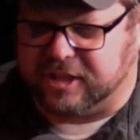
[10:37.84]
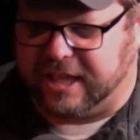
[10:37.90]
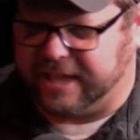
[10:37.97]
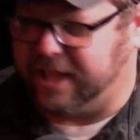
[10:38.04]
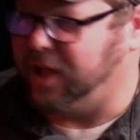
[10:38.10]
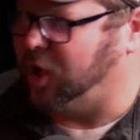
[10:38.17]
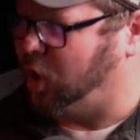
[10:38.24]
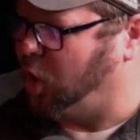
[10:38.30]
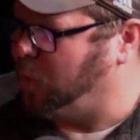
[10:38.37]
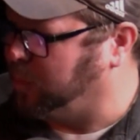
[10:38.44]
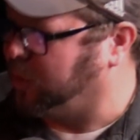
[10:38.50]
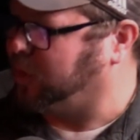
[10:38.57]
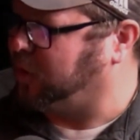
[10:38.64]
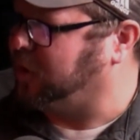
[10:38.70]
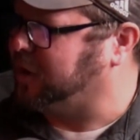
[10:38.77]
like a
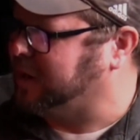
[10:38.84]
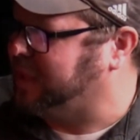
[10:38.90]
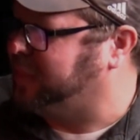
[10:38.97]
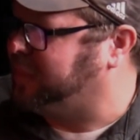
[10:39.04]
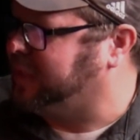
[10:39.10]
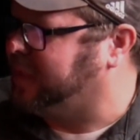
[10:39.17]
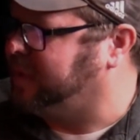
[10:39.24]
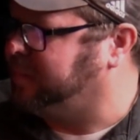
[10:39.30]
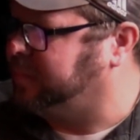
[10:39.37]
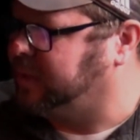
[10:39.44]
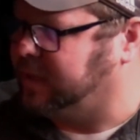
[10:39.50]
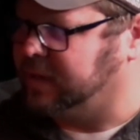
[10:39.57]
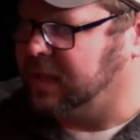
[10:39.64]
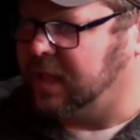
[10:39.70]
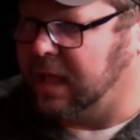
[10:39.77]
homer or anything,
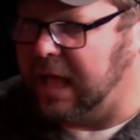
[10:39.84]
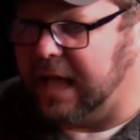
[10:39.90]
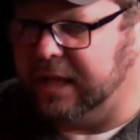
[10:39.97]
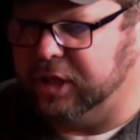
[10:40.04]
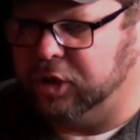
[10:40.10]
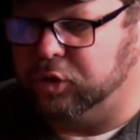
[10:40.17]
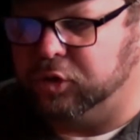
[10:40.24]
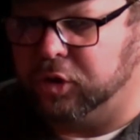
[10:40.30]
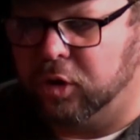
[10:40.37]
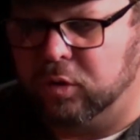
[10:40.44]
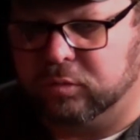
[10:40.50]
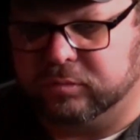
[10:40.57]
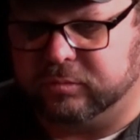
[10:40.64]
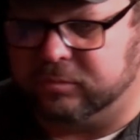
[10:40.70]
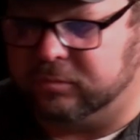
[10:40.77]
but you don't